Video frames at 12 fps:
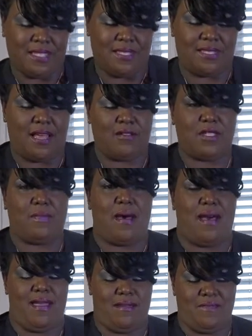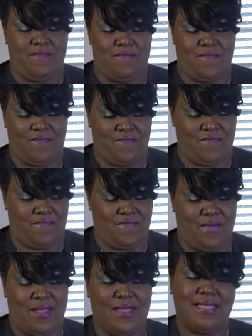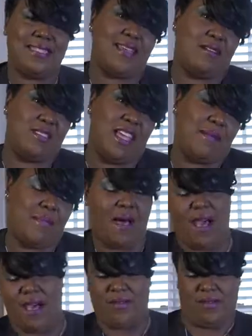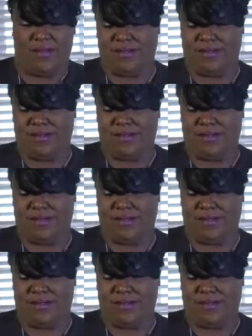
sauce pot, saute pot,